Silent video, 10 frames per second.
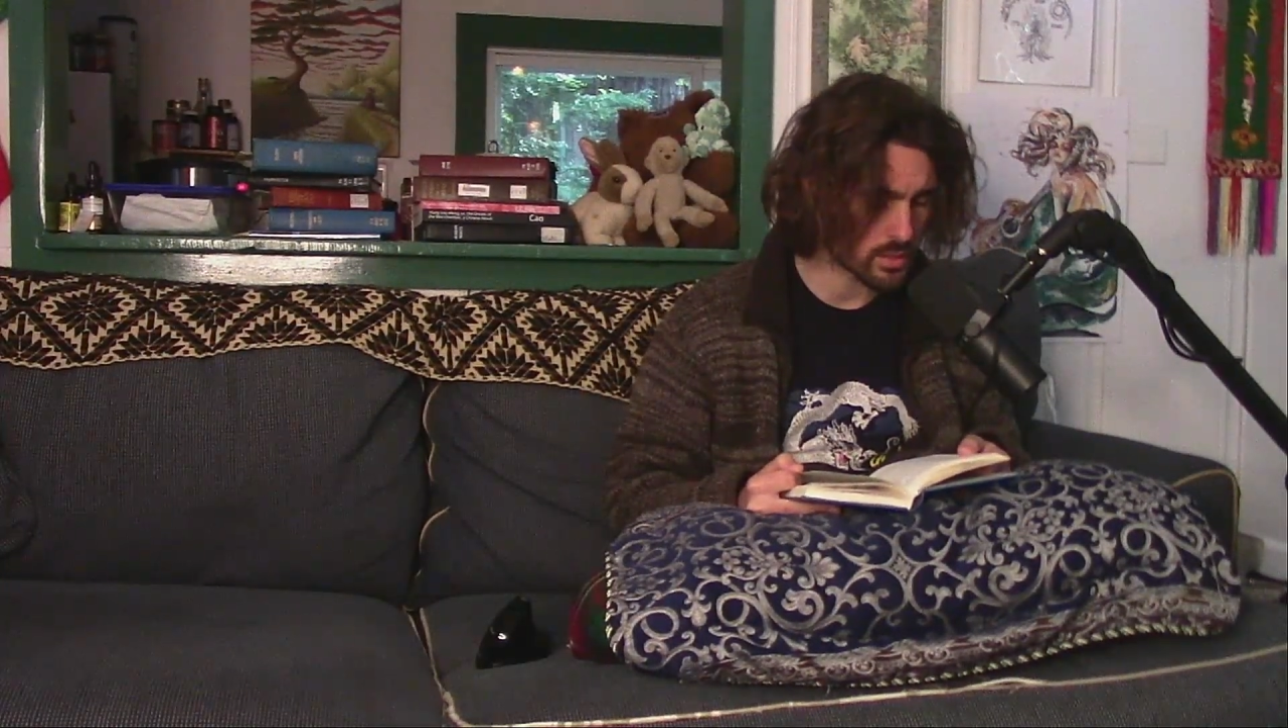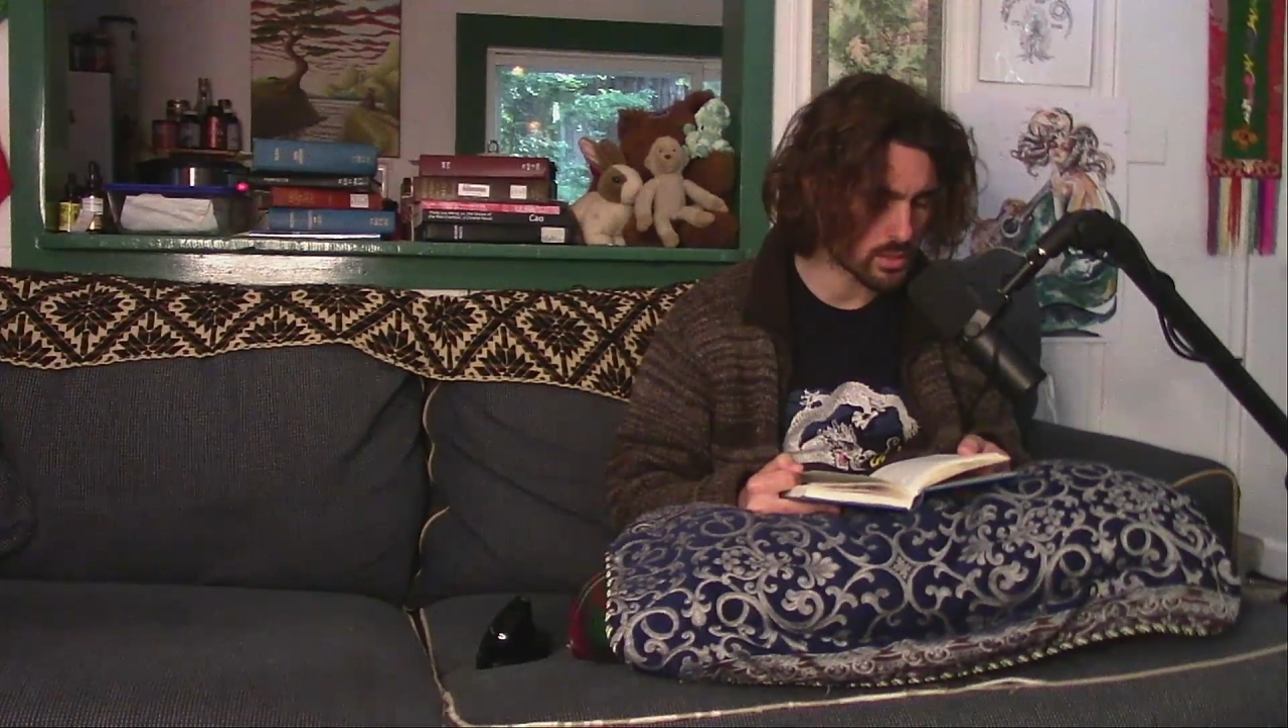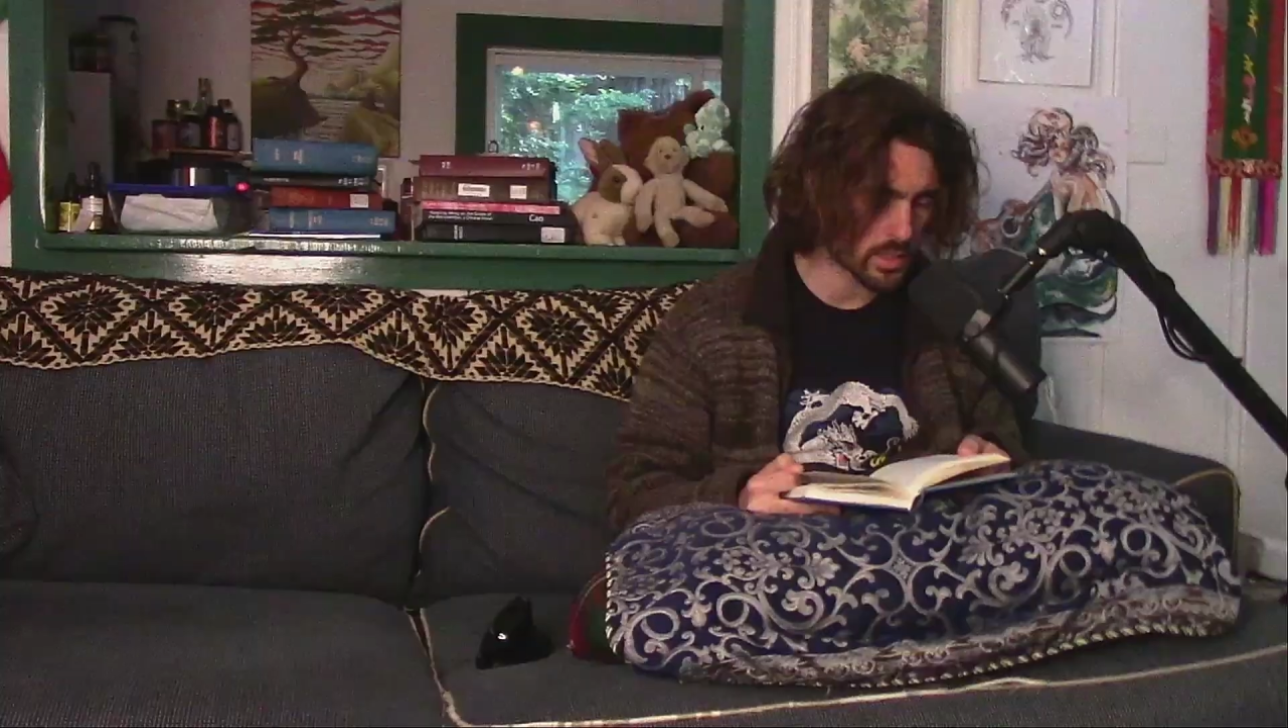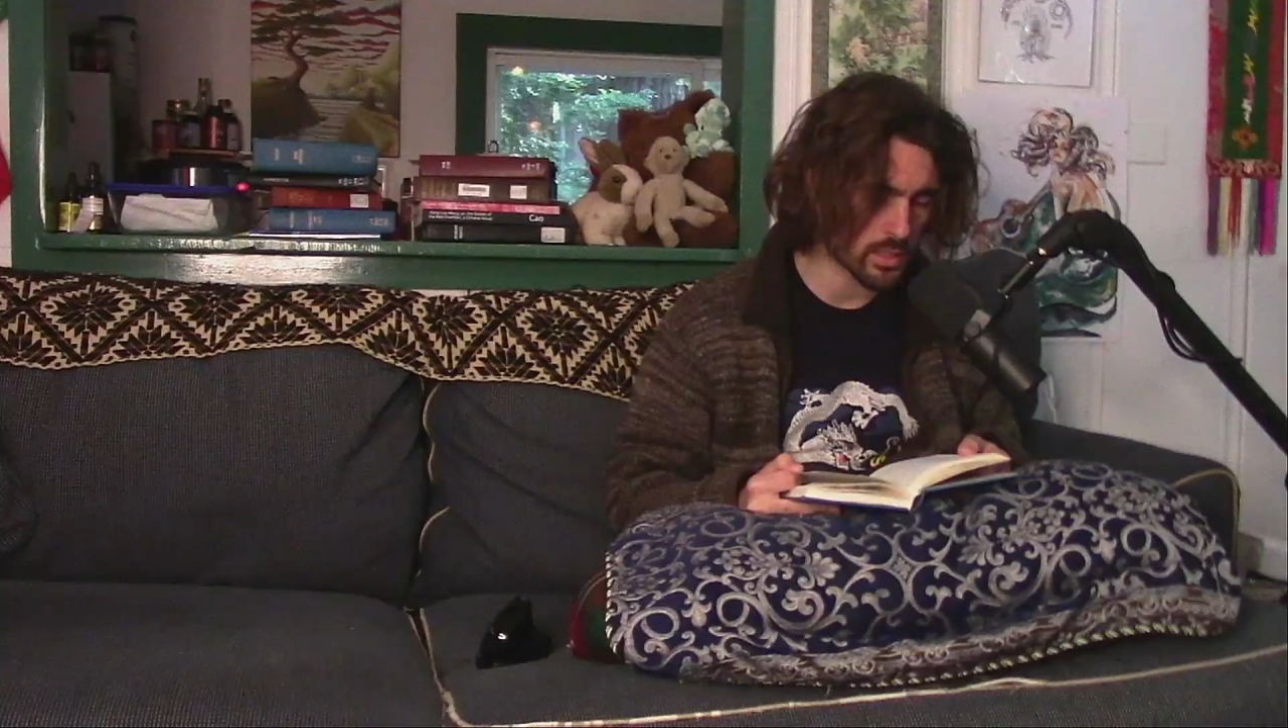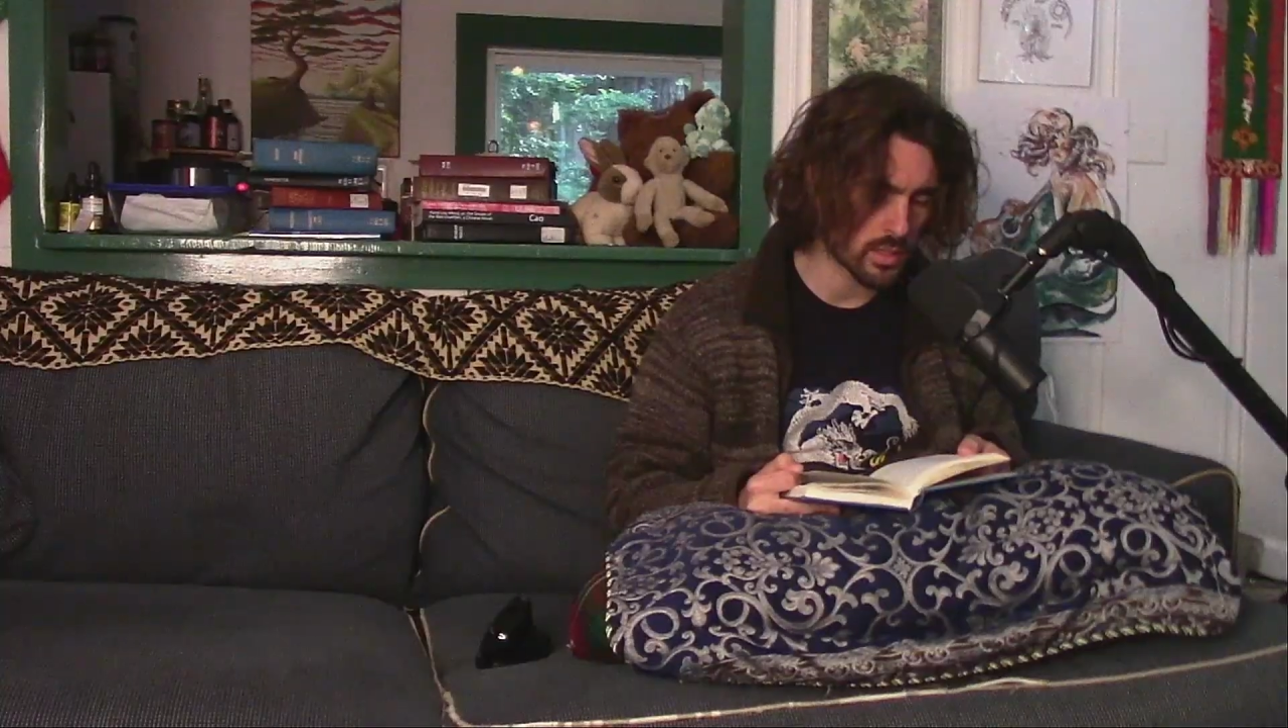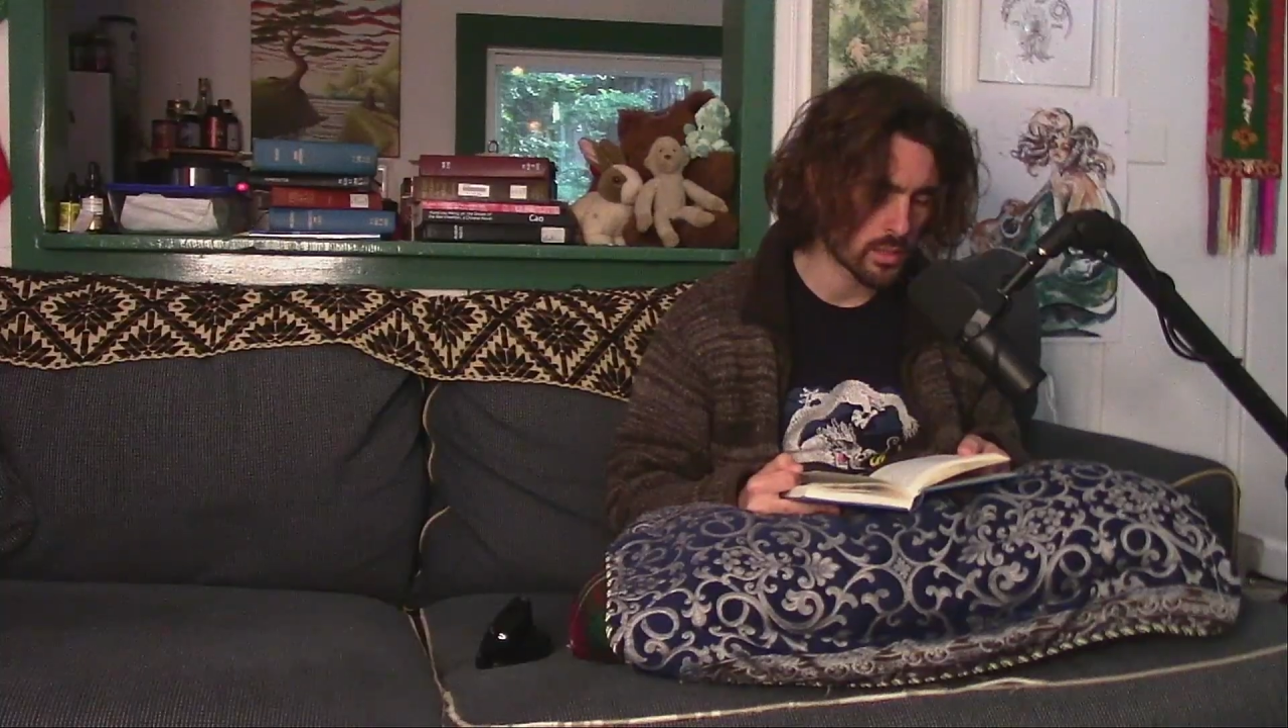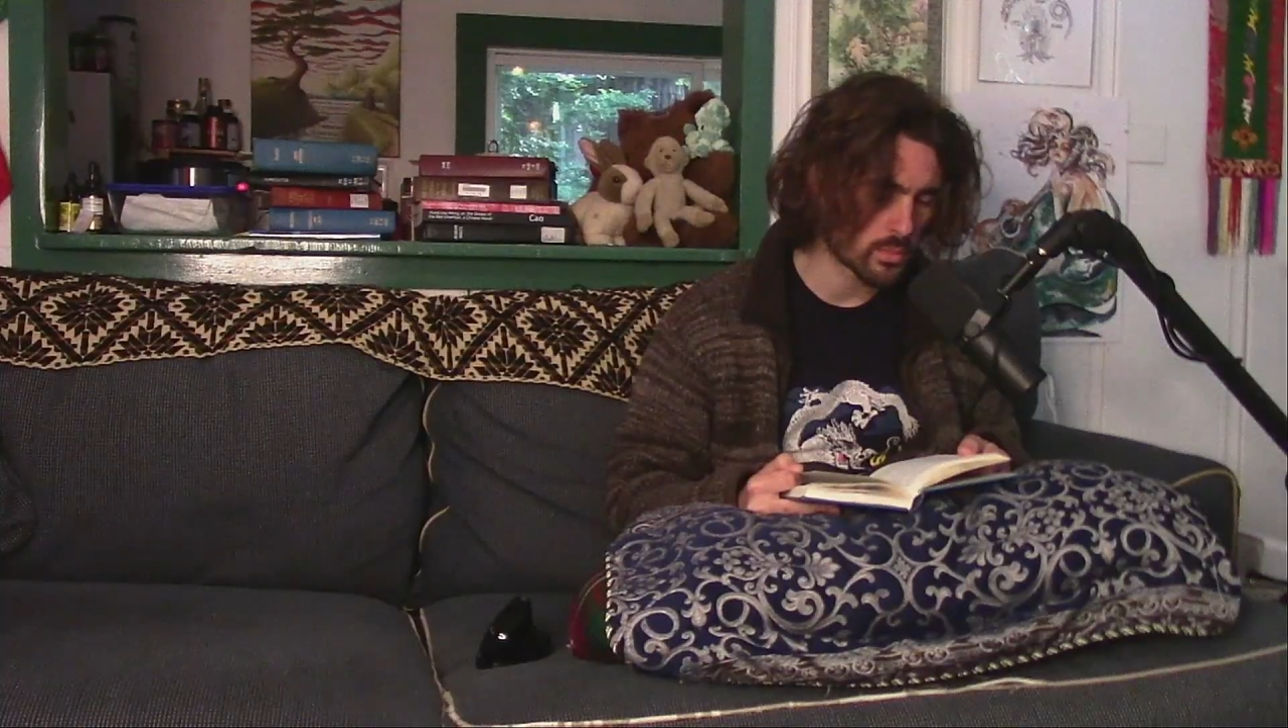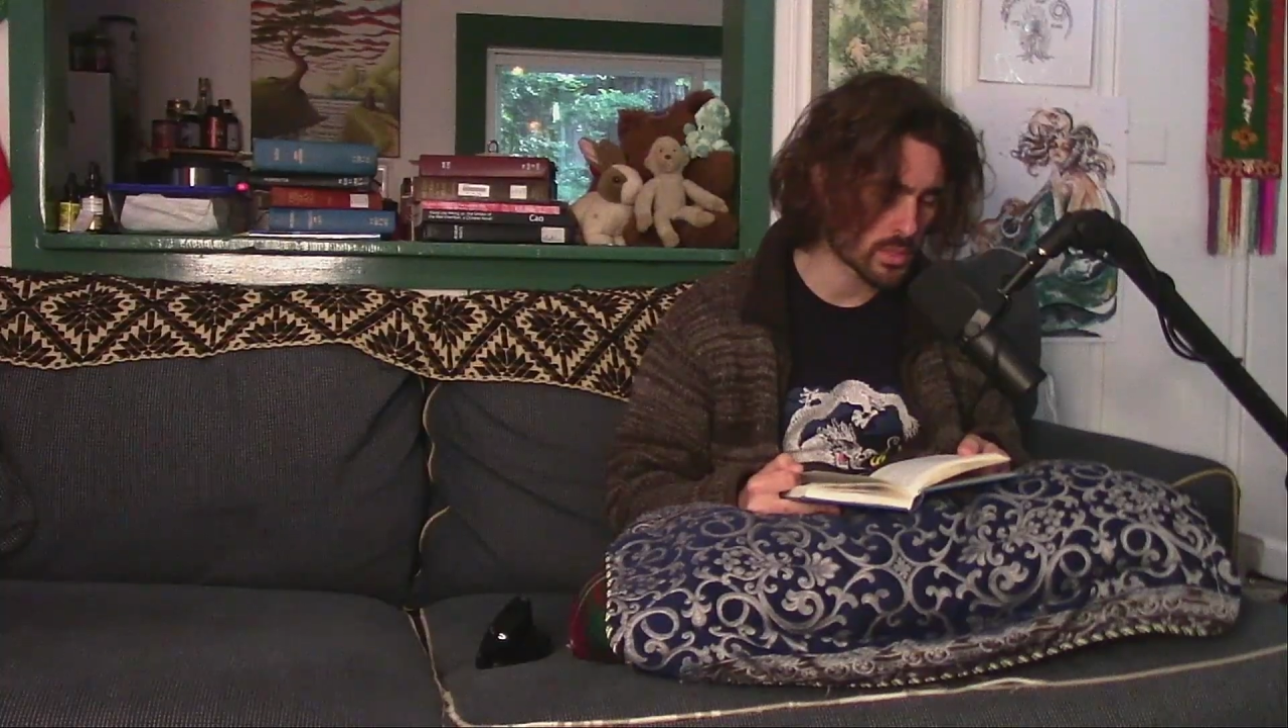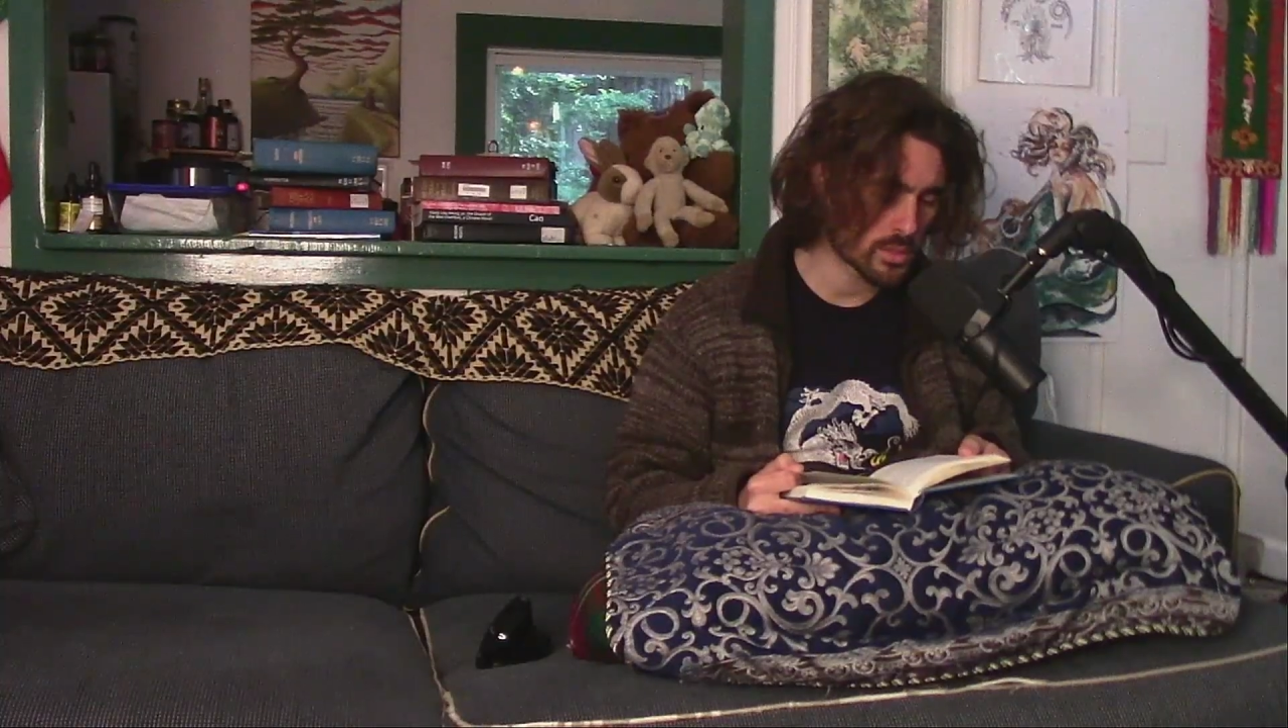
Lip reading: and that Mr.